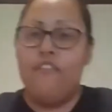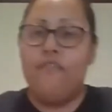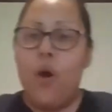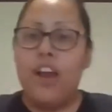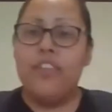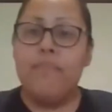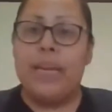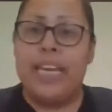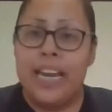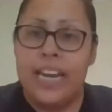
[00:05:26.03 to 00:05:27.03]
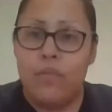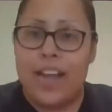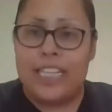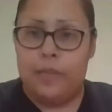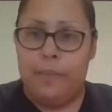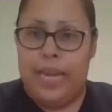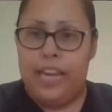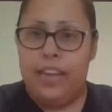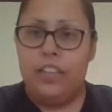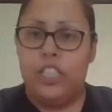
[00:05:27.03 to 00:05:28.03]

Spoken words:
For the beginning recipe,